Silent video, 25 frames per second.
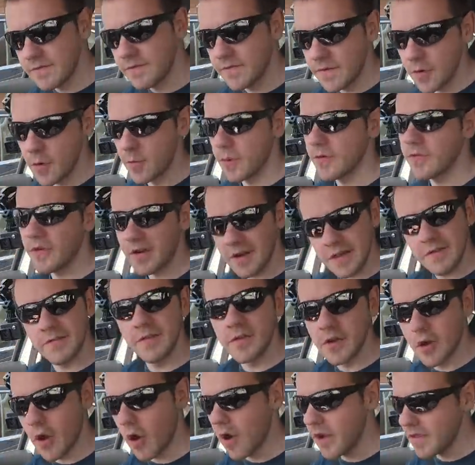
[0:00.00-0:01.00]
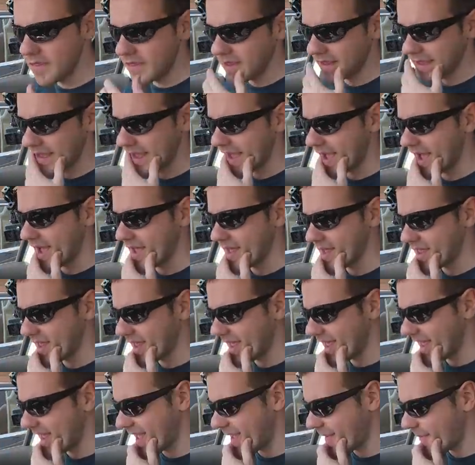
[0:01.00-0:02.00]
view before I even got in the car.
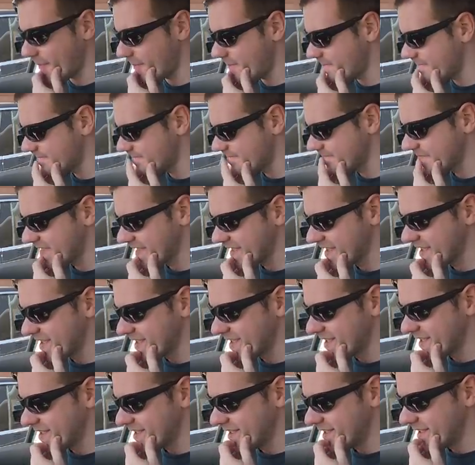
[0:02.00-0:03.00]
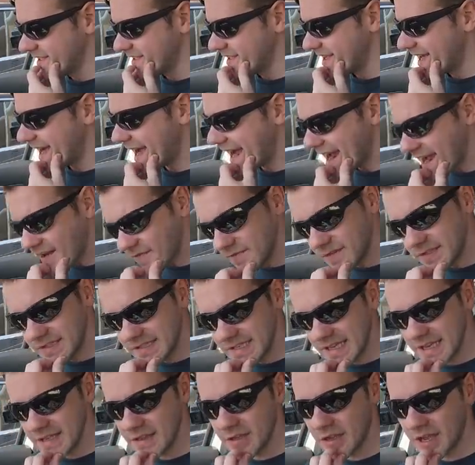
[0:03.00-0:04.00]
I have to
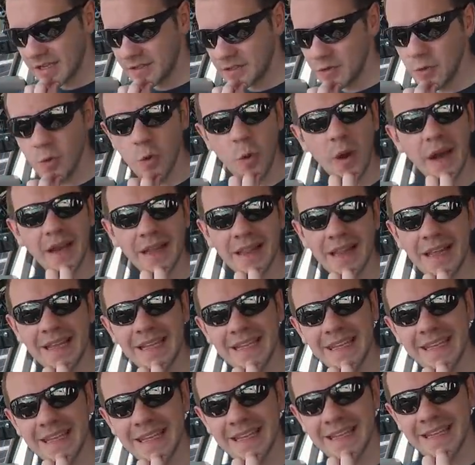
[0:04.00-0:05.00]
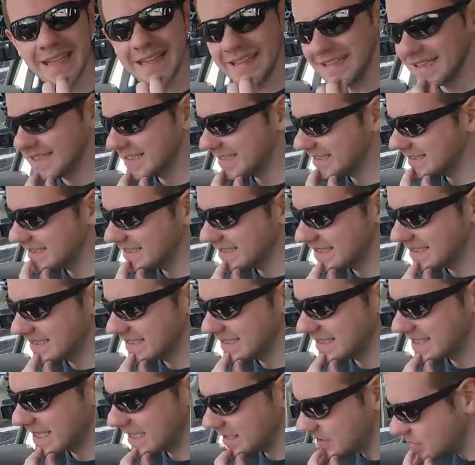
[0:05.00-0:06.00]
say that I do quite like it.
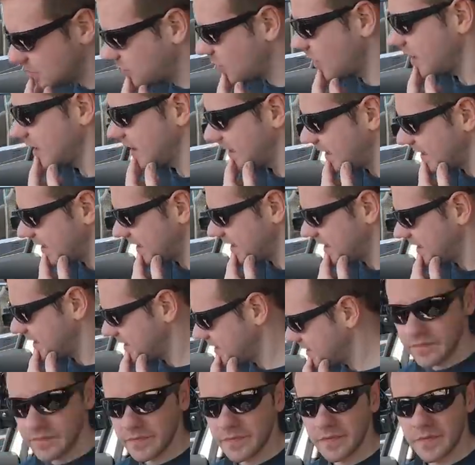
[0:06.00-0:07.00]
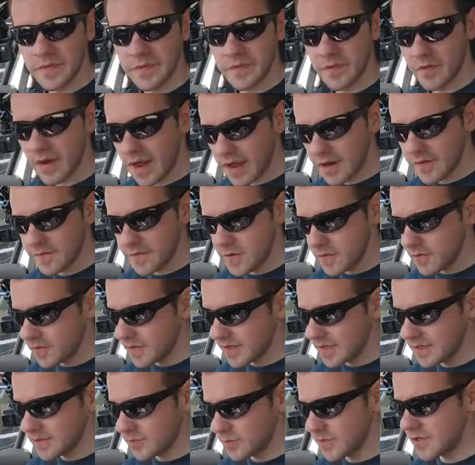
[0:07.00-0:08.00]
I do quite like it. There are a few
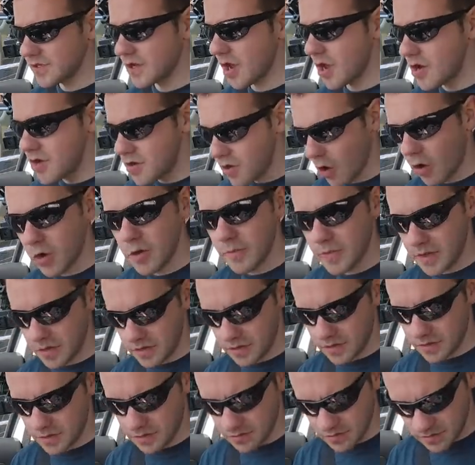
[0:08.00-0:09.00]
things which annoy me though.